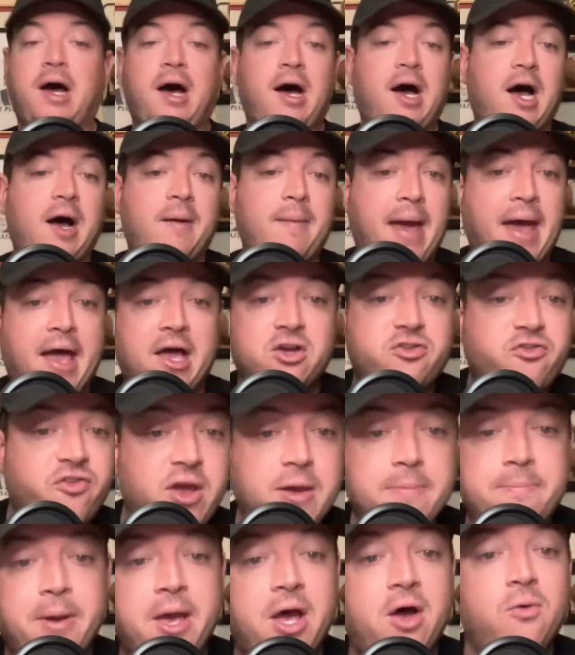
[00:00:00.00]
Uh, Alex
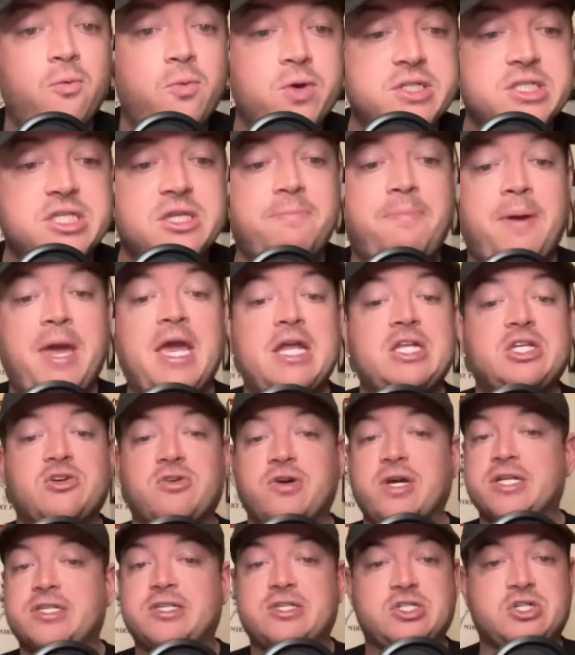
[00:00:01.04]
Van Pelt went to the
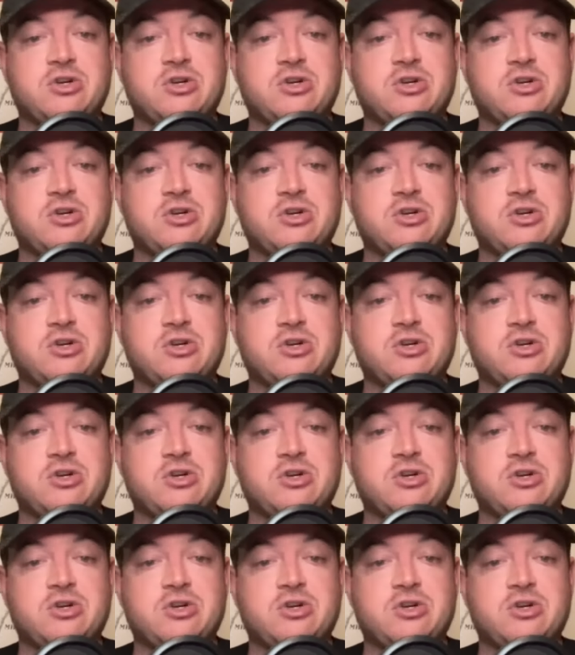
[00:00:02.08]
Patriots.